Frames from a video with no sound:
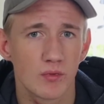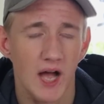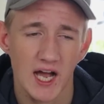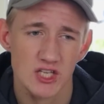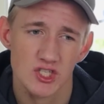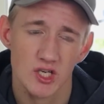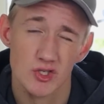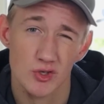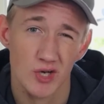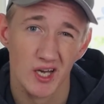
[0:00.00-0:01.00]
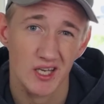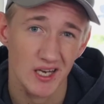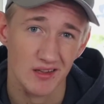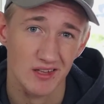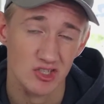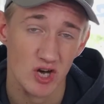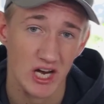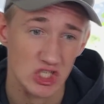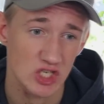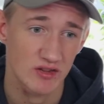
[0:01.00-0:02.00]
hashtags are not getting the
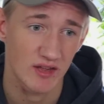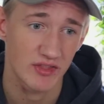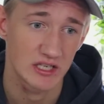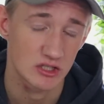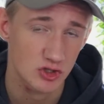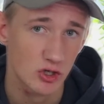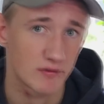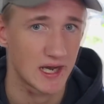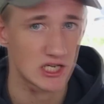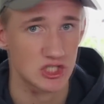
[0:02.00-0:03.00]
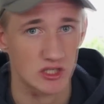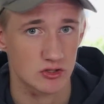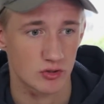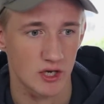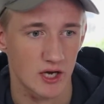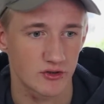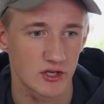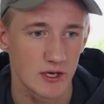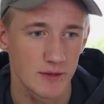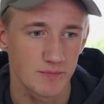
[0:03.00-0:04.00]
traction that they deserve. Hashtags are not
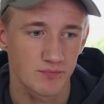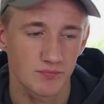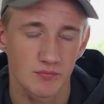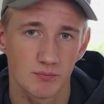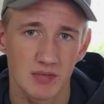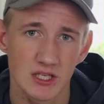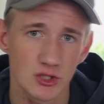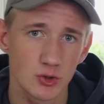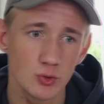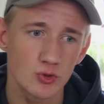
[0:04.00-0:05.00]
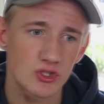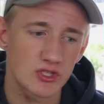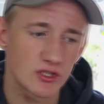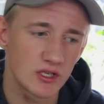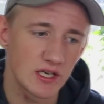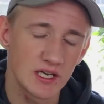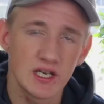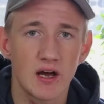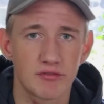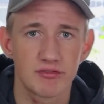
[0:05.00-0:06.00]
being used
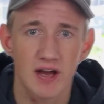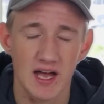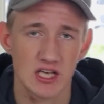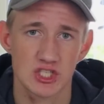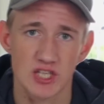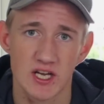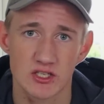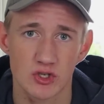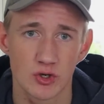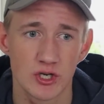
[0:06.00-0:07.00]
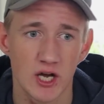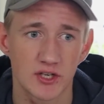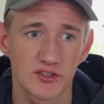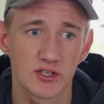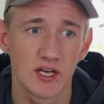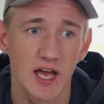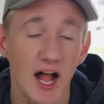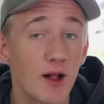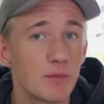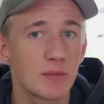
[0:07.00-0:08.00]
enough. Hashtags are not
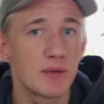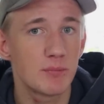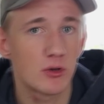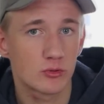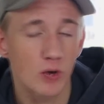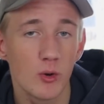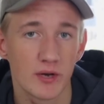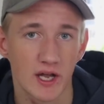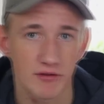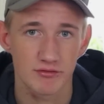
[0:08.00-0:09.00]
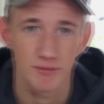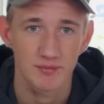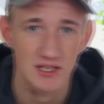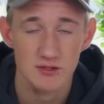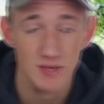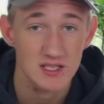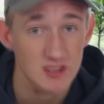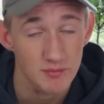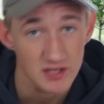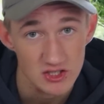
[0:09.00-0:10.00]
helping people grow enough. Let's make
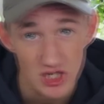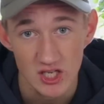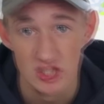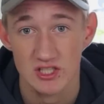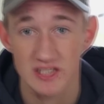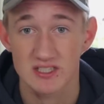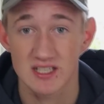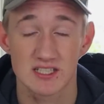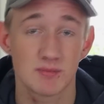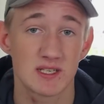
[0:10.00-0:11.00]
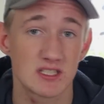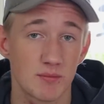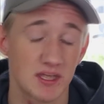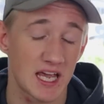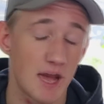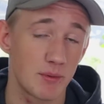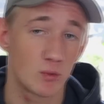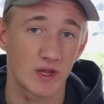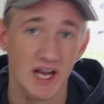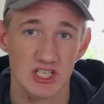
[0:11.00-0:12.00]
something change. Let's make something
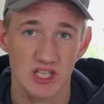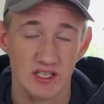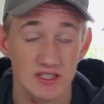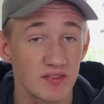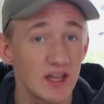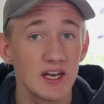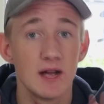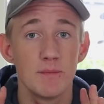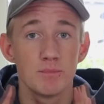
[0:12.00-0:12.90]
happen with hashtags. And then